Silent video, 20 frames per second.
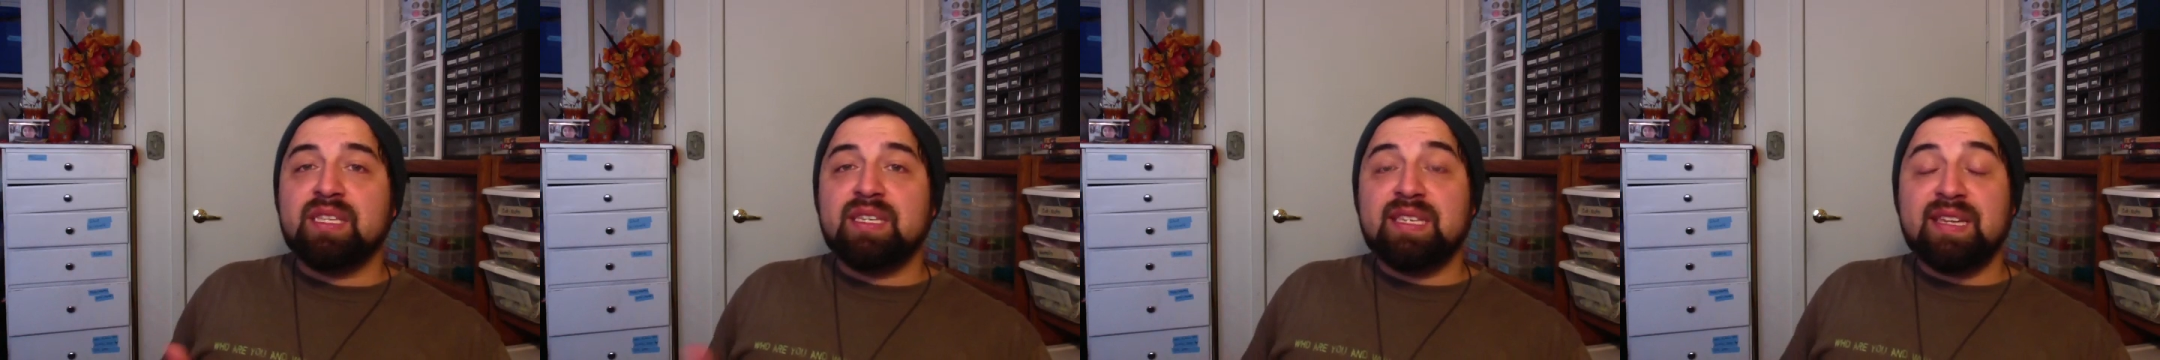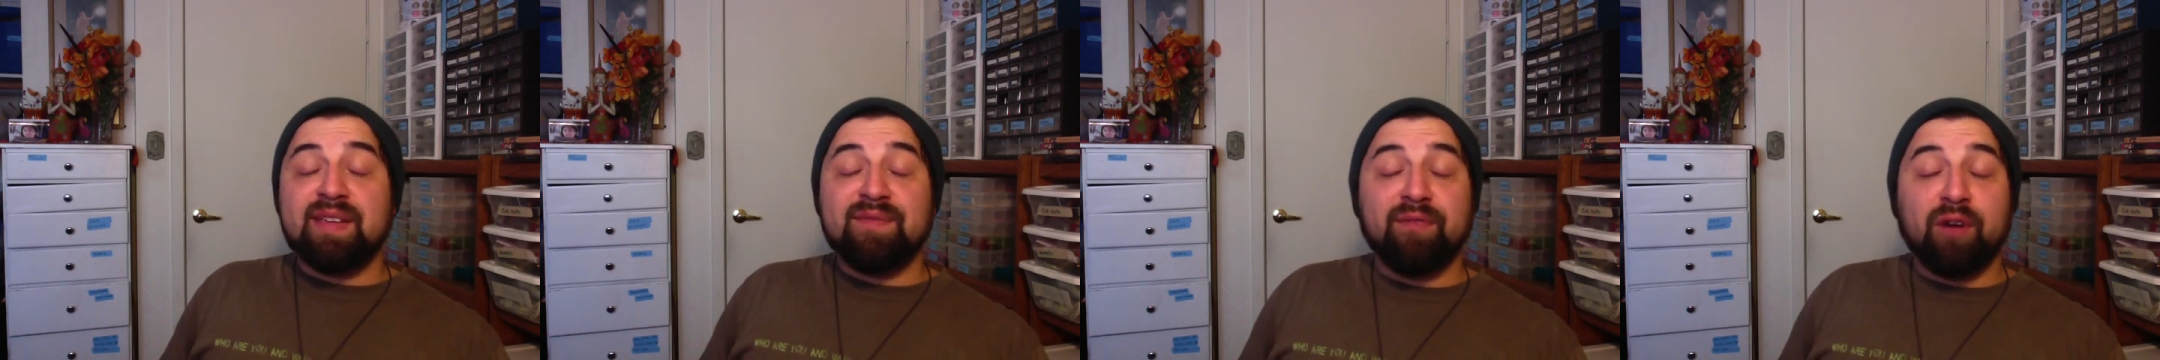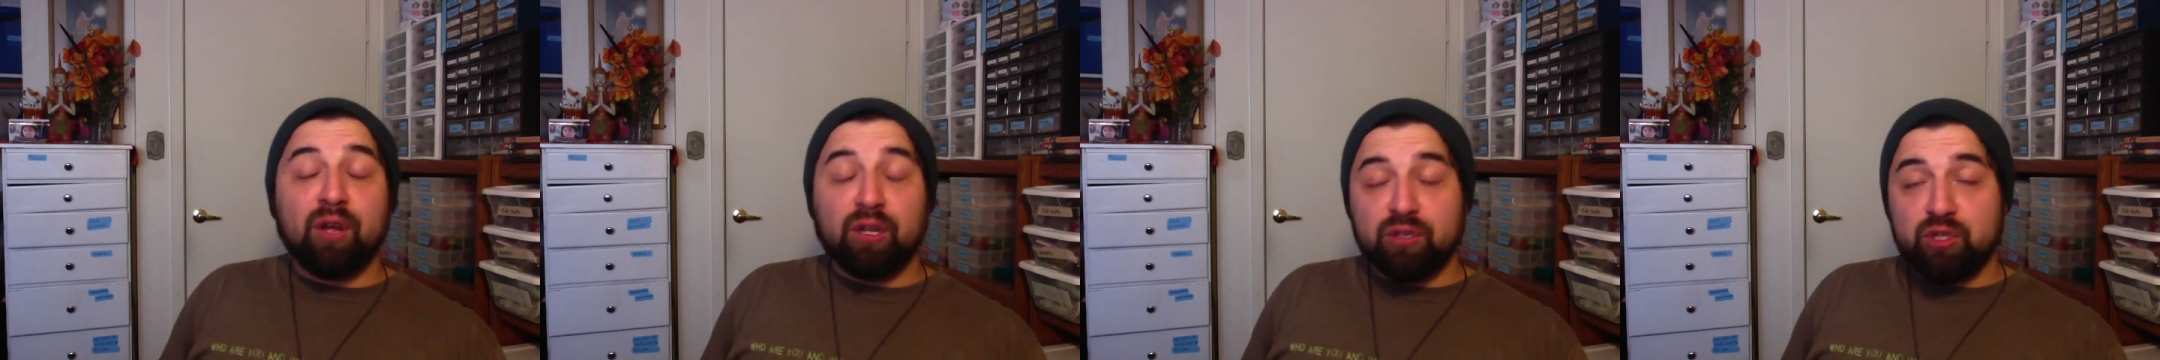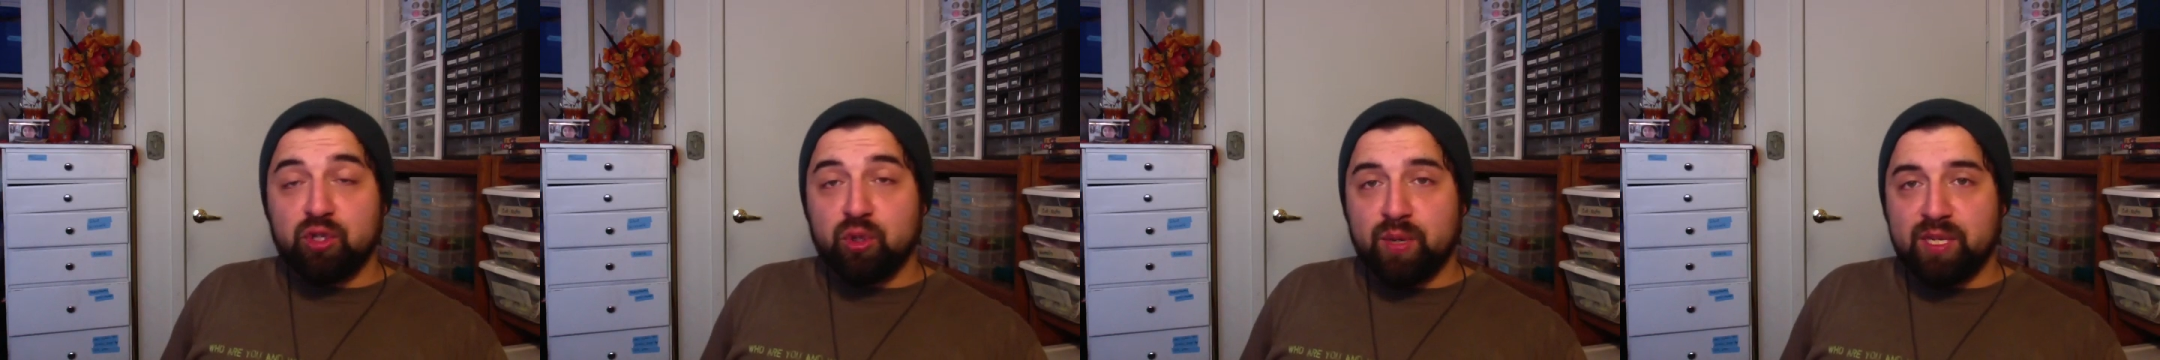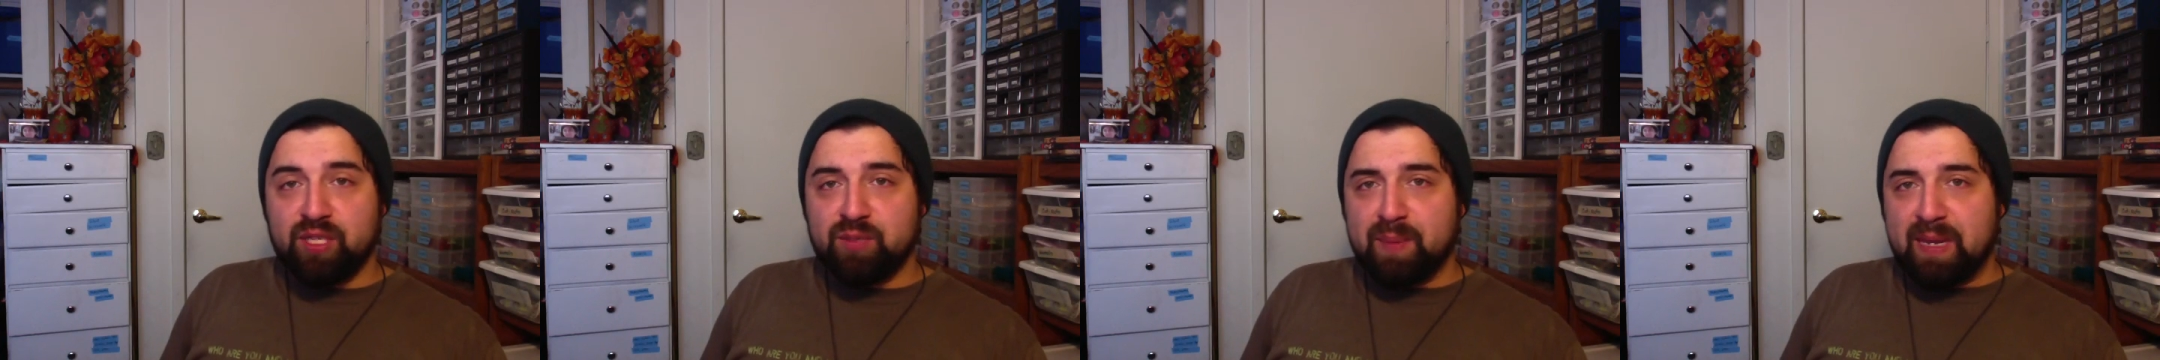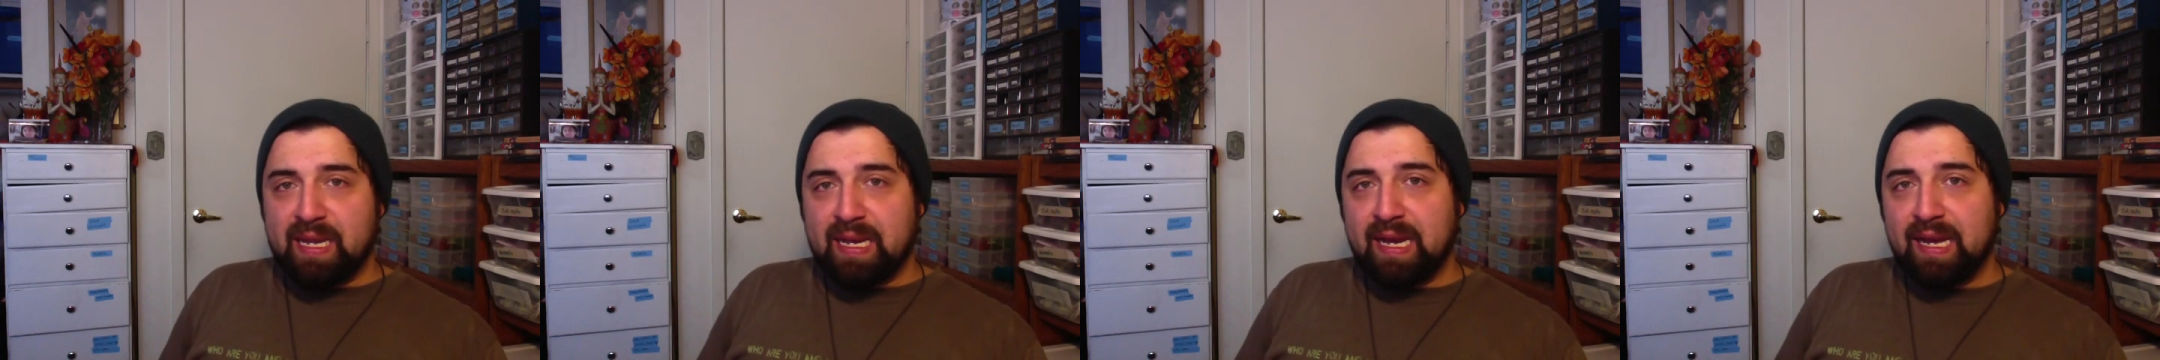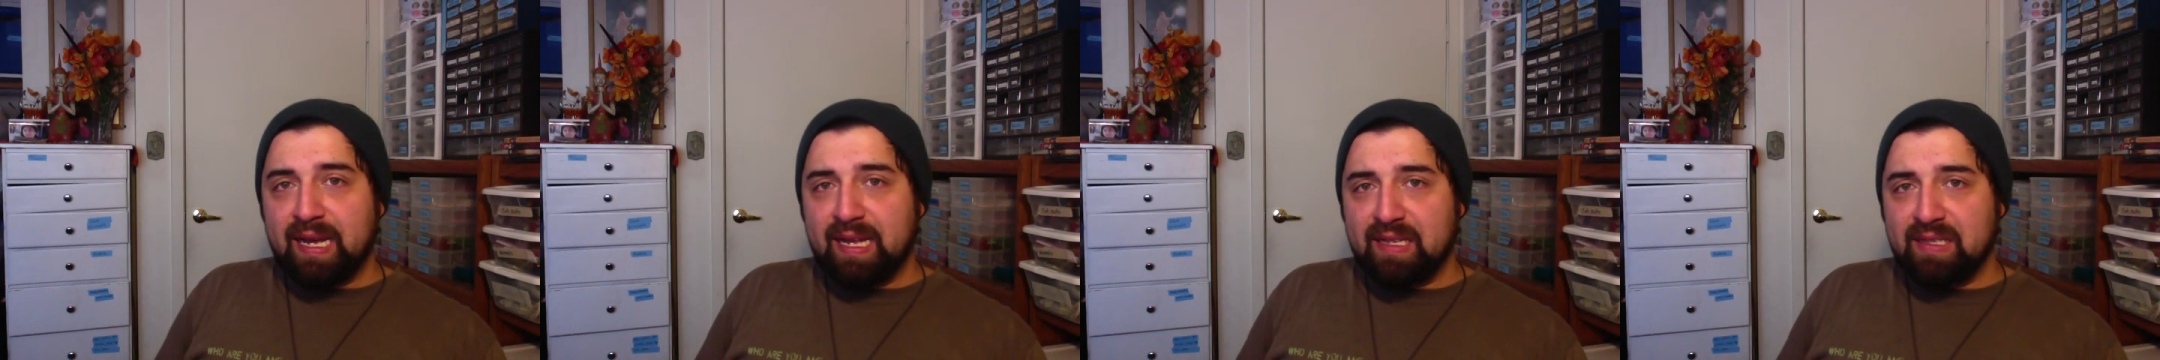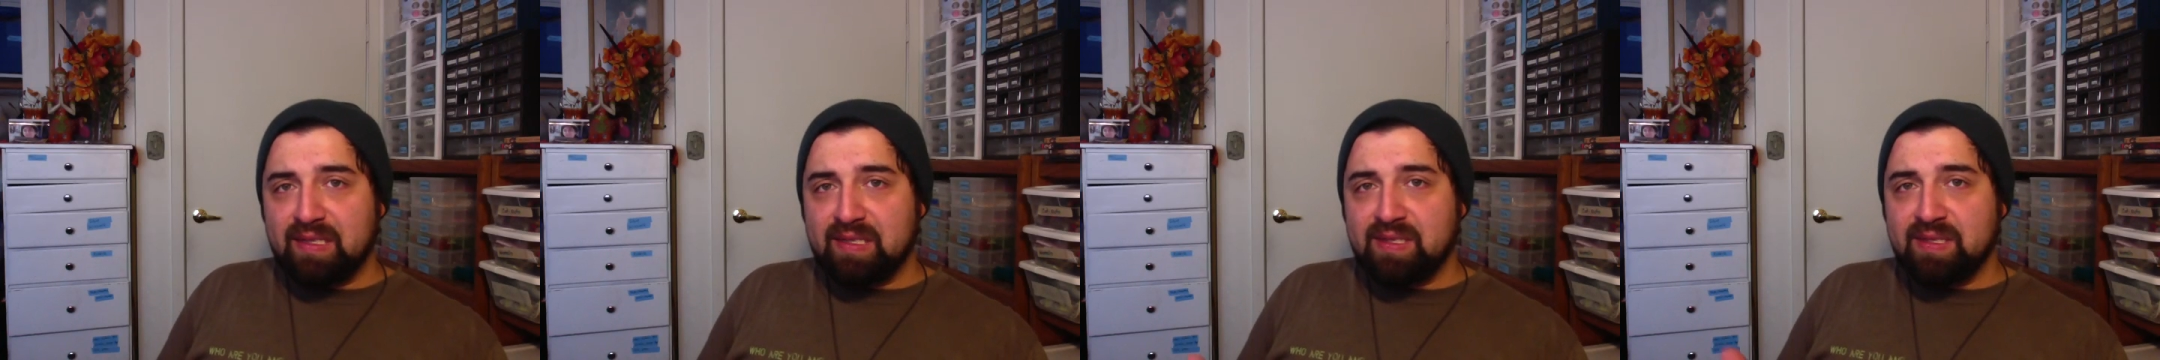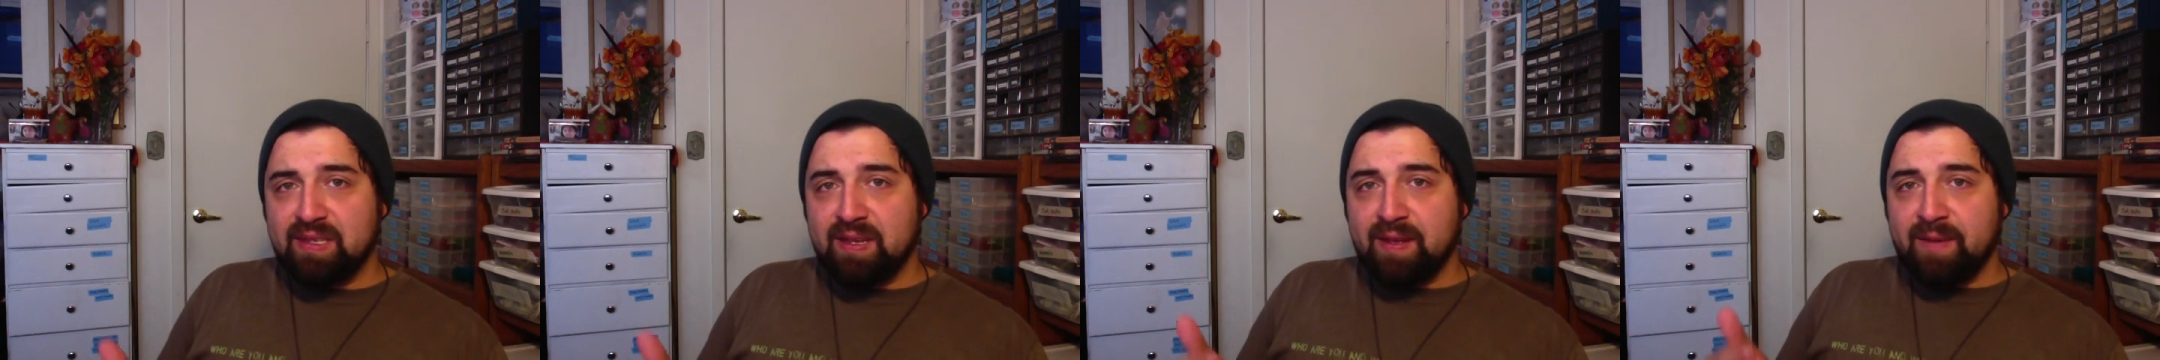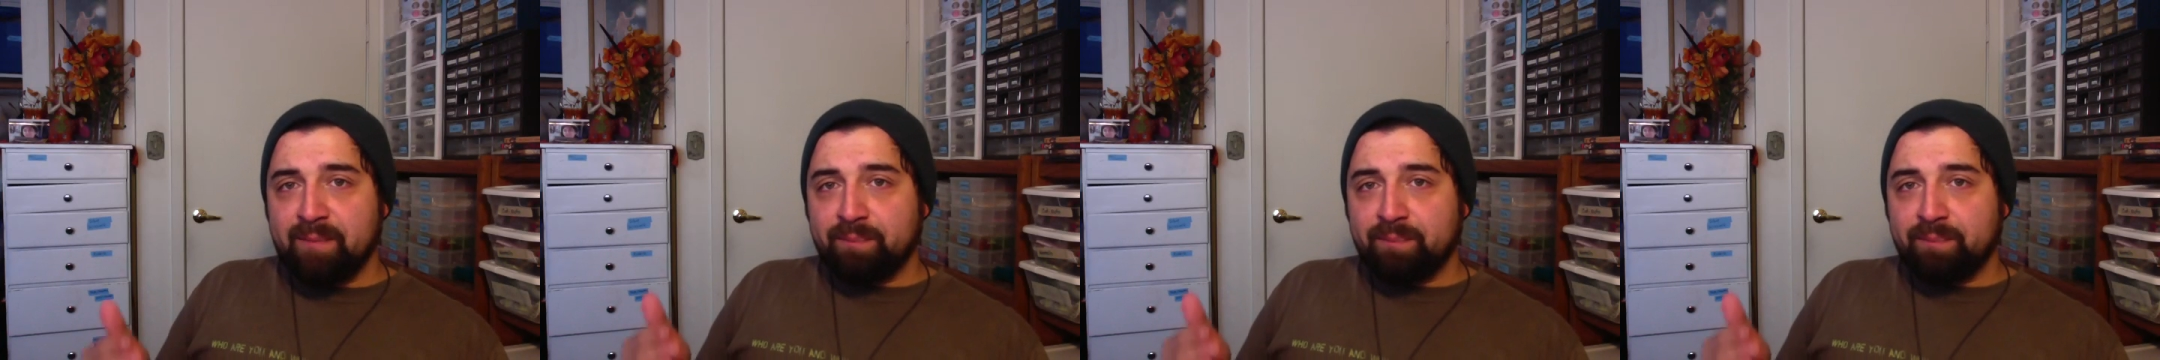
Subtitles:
default choice because